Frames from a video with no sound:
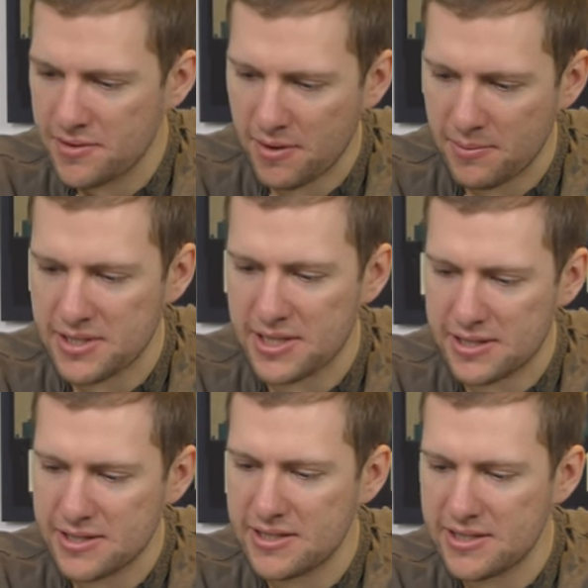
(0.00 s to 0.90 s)
I mean, she,
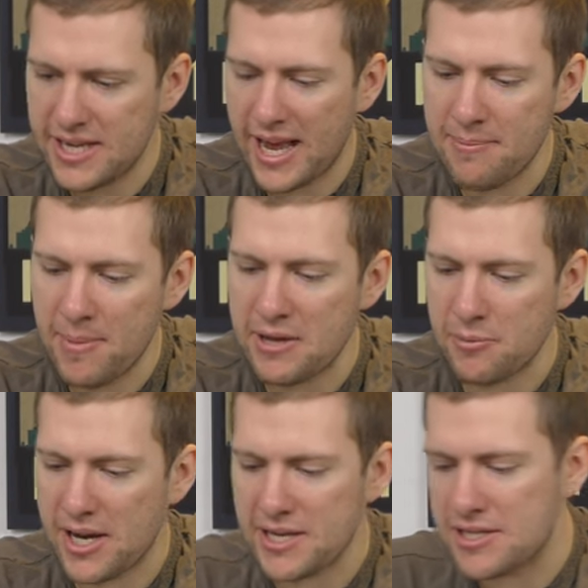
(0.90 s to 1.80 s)
t in many
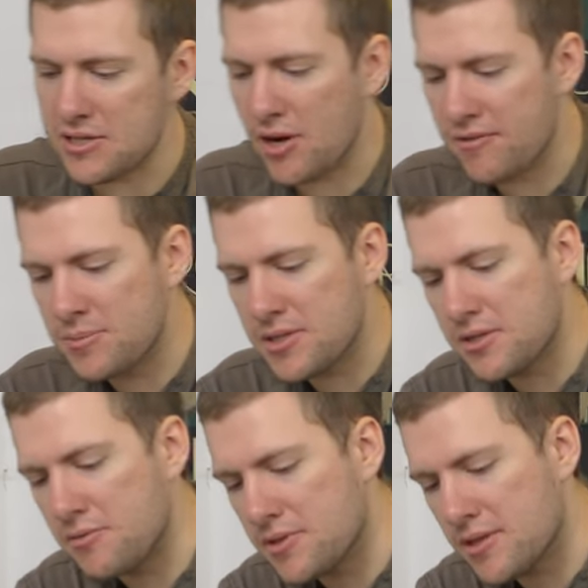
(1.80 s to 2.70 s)
ways, she drove him to
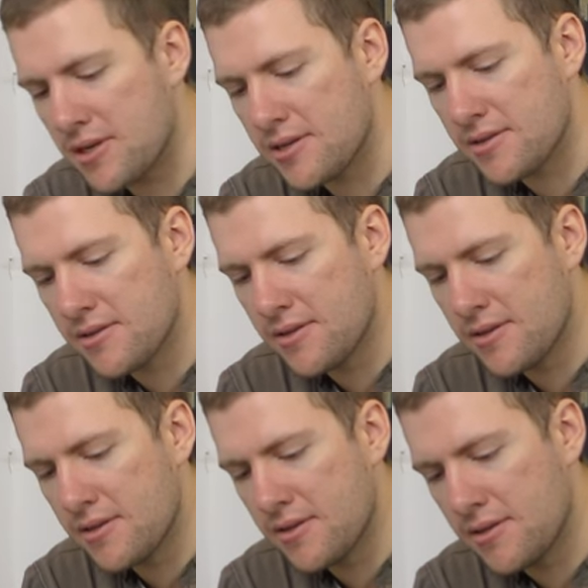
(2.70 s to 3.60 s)
suicide.
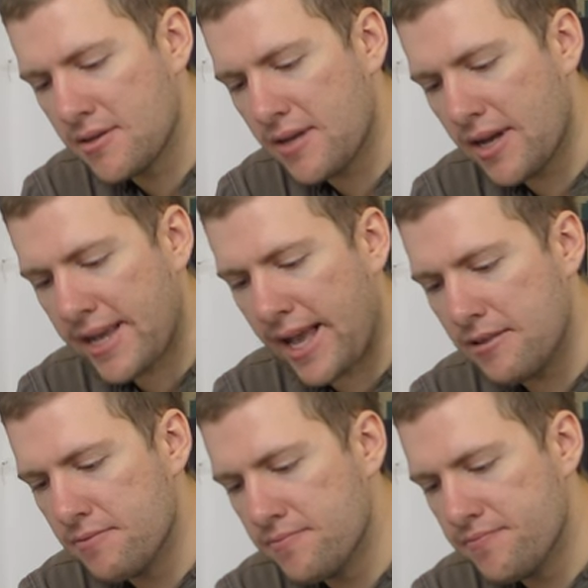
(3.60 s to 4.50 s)
Again.
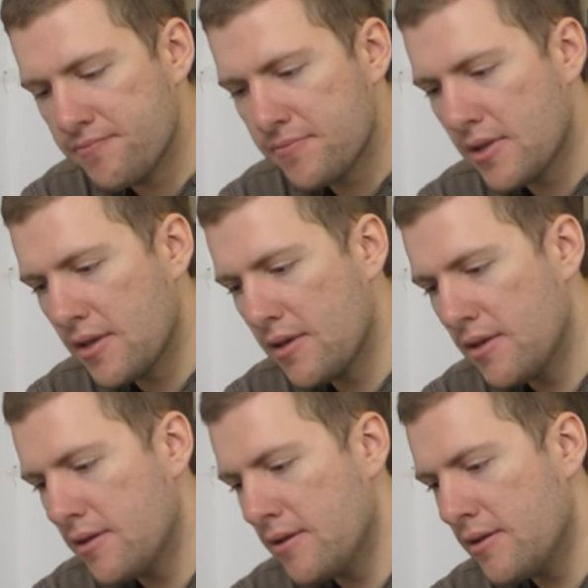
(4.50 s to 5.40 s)

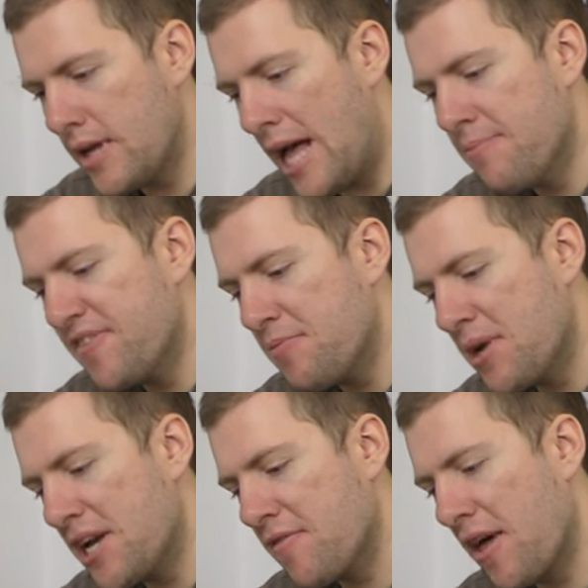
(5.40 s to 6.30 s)
M V
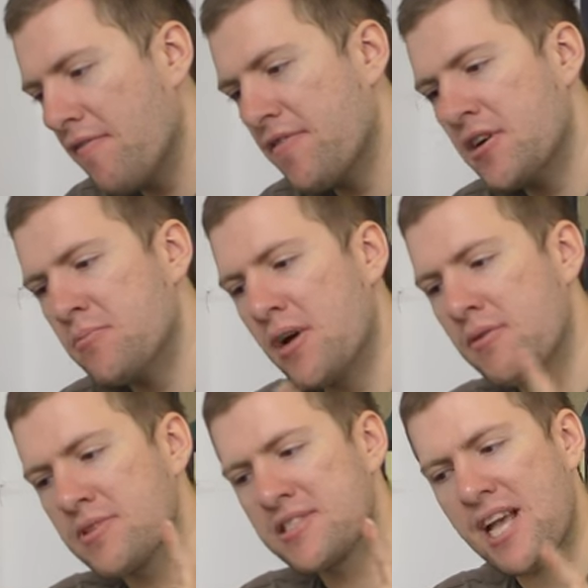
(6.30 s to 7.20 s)
P of that film, though,
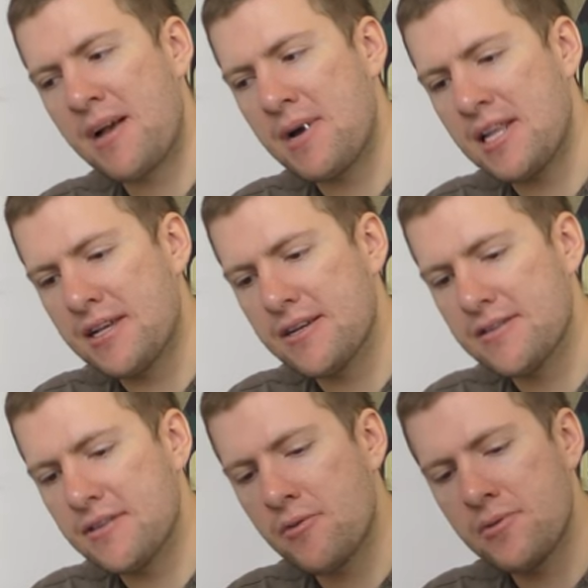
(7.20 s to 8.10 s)
was Sam Elliott.
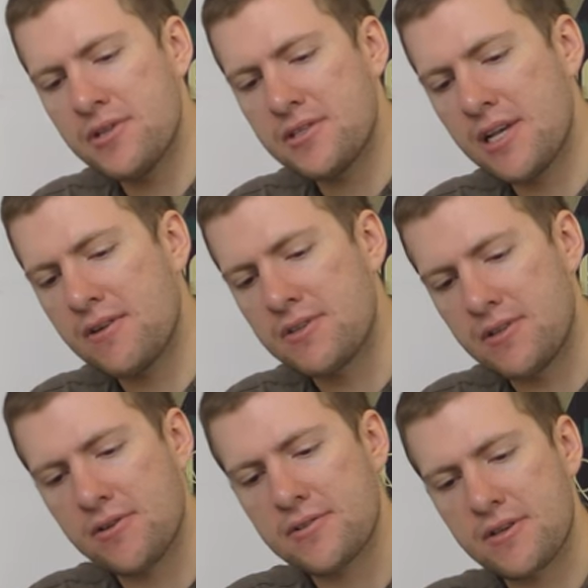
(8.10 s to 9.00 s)
No one deserves an
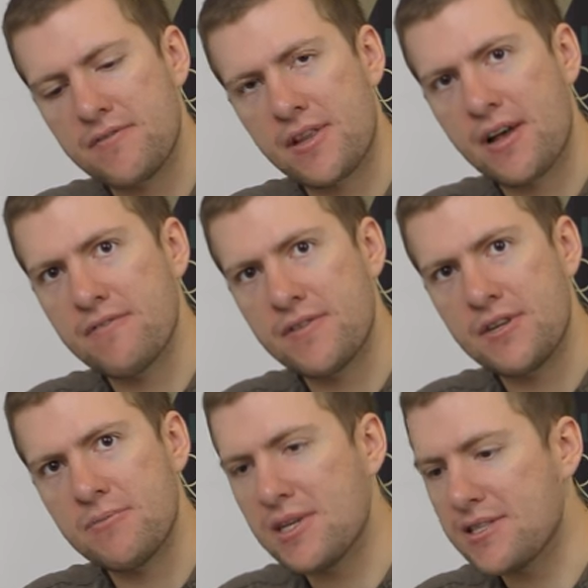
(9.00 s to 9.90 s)
Oscar for that
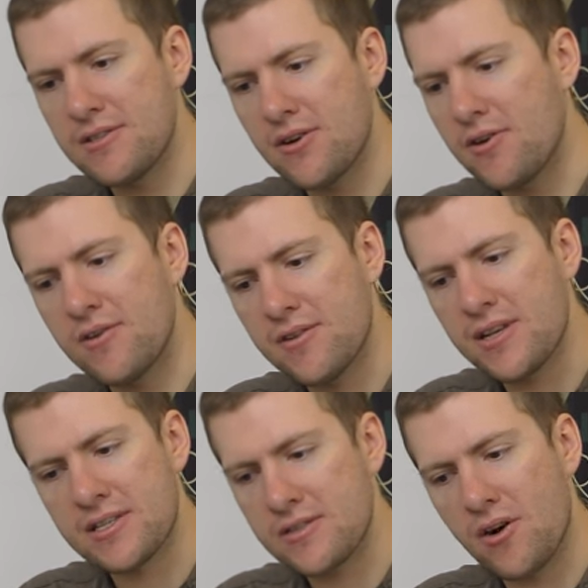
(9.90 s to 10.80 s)
film. It's not,
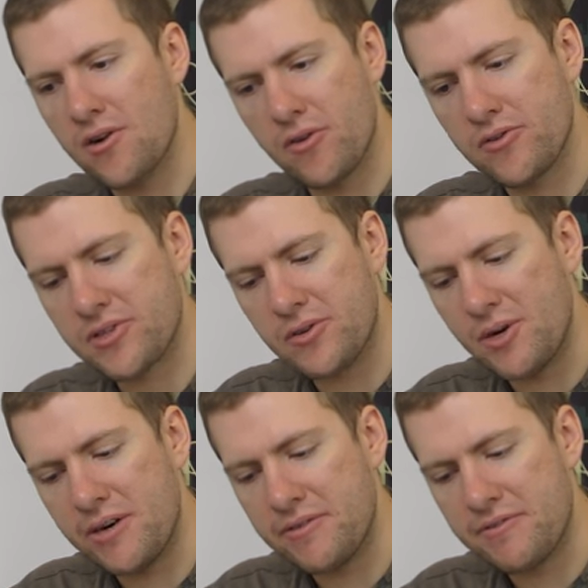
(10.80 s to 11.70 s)
it's not an
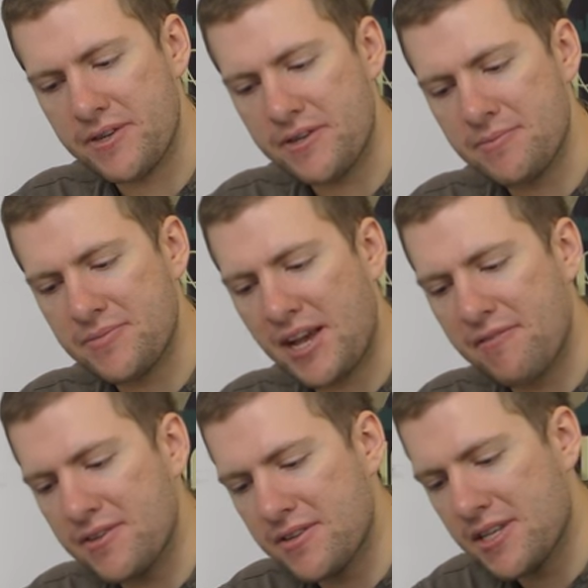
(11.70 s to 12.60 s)
Oscar-worthy film,
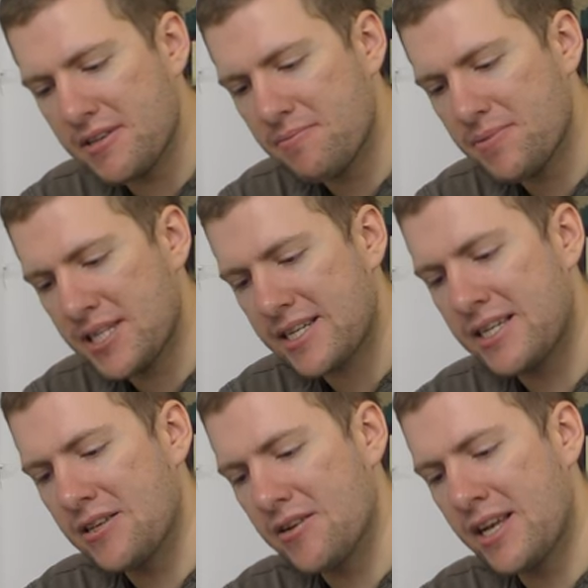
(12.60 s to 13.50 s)
definitely. Particularly
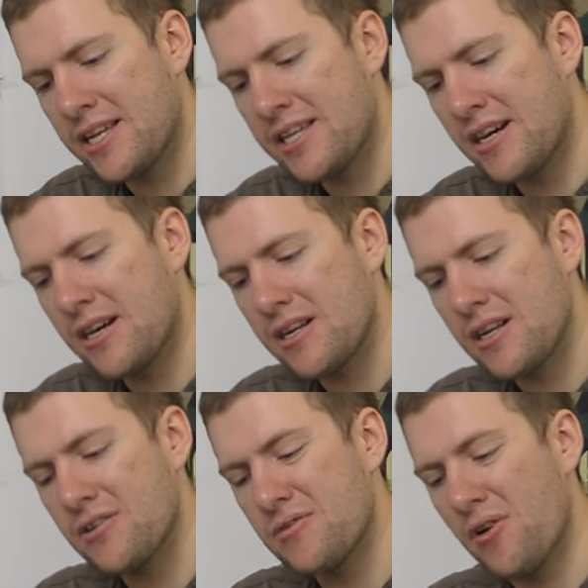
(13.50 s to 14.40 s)
not Lady
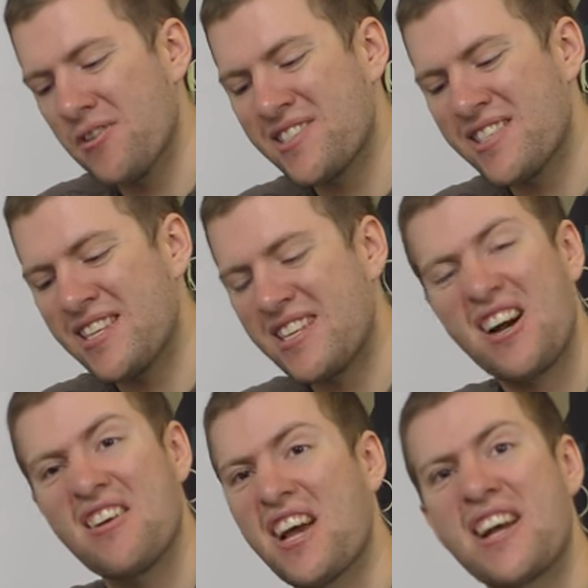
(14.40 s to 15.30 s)
Gaga, who honestly
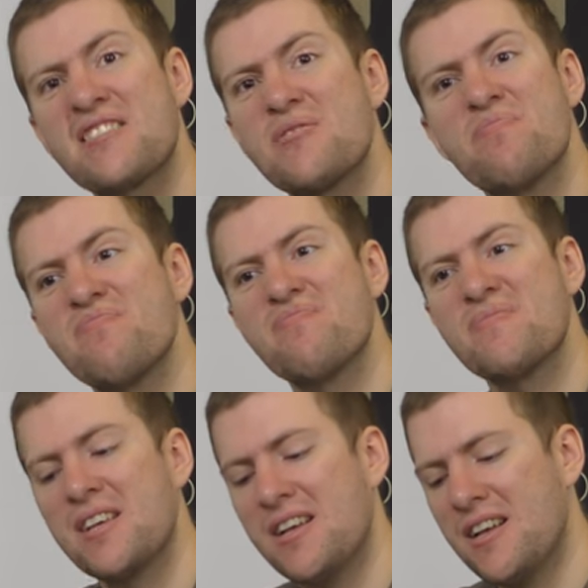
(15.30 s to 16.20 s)
can't act.
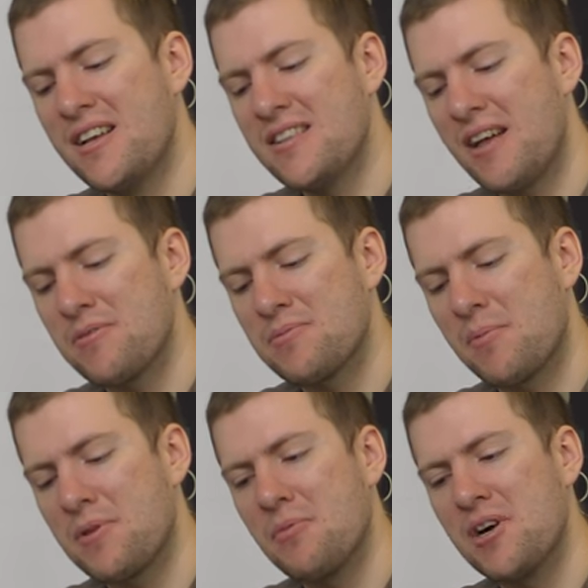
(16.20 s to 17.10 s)
That was
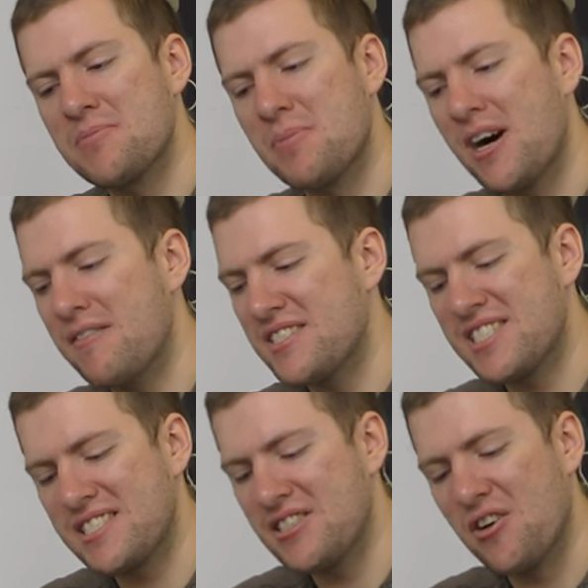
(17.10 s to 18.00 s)
probably the worst part of it.
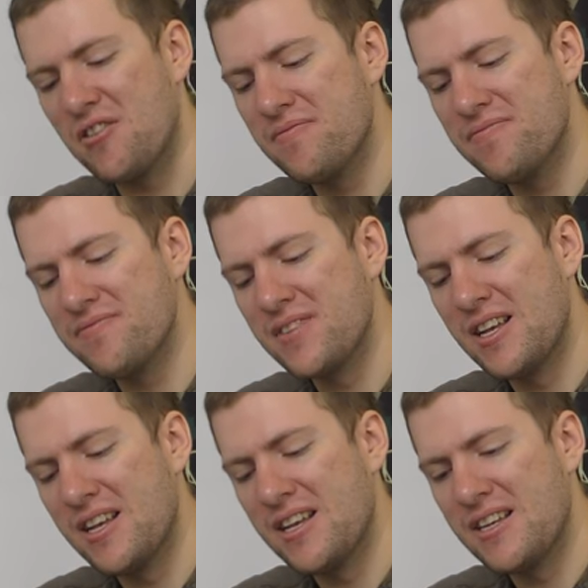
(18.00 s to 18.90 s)
She's not...
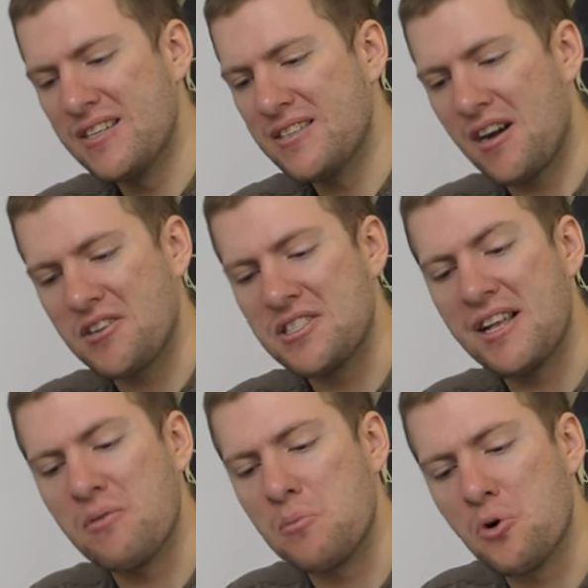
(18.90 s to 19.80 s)
I just
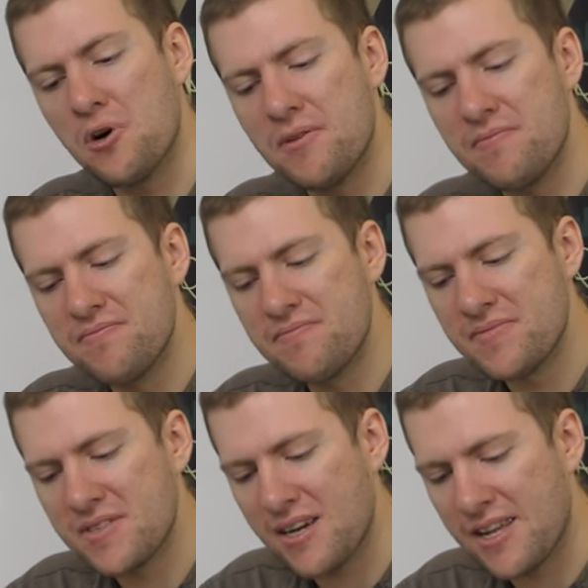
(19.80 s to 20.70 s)
never bought it.
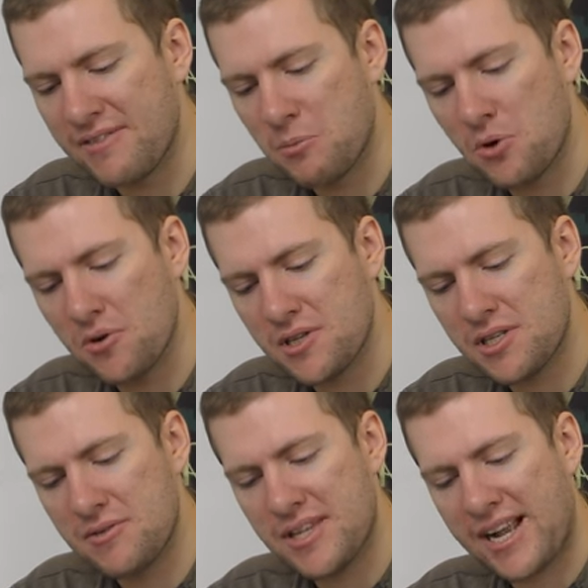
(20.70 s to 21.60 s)
I never bought that she
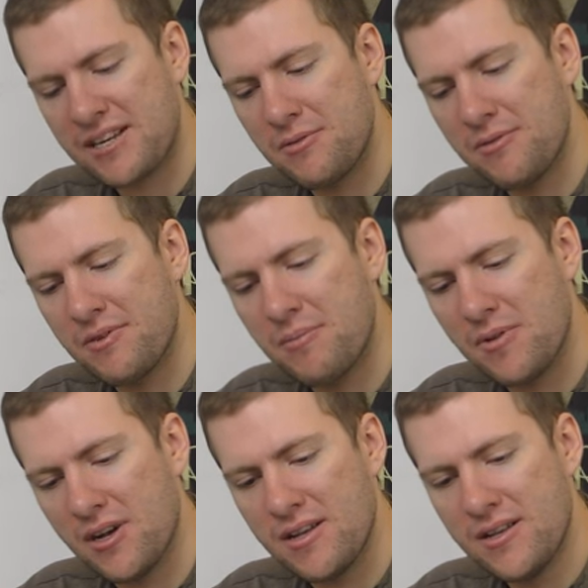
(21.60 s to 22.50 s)
was angry with him,
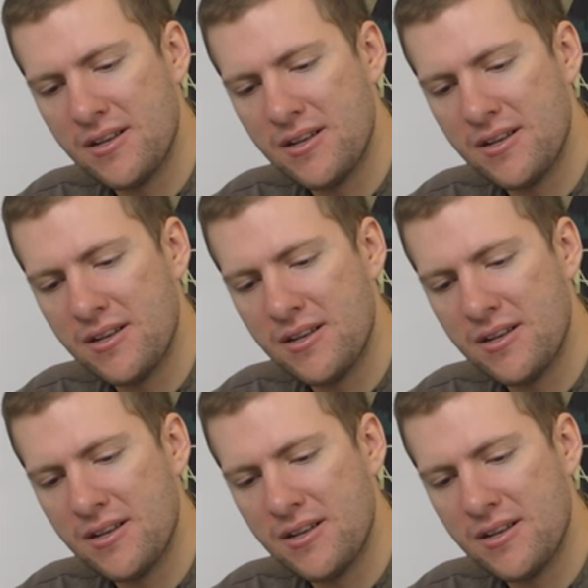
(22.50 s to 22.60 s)
like...